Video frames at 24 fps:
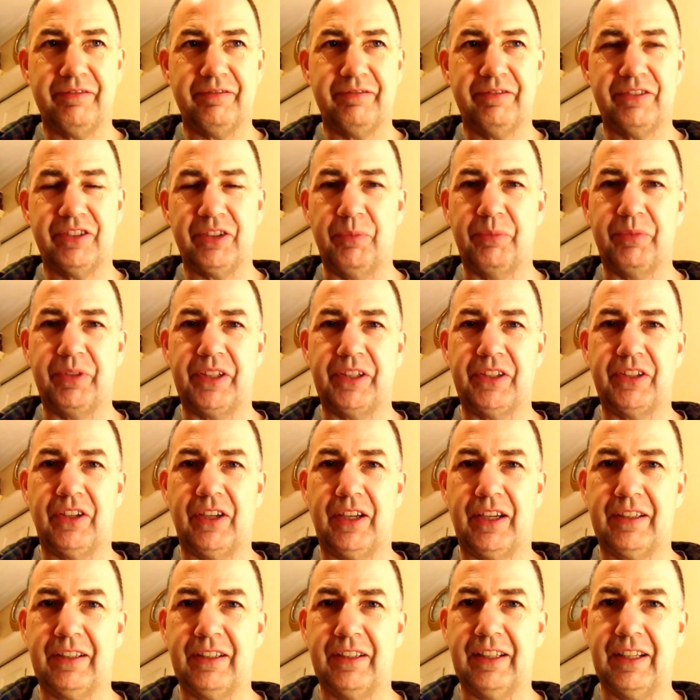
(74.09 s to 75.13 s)
something to
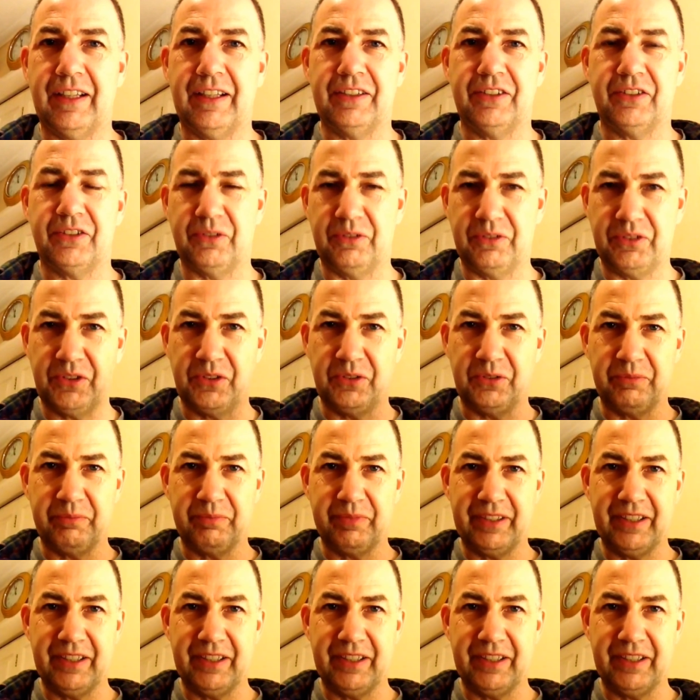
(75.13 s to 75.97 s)
analyse. So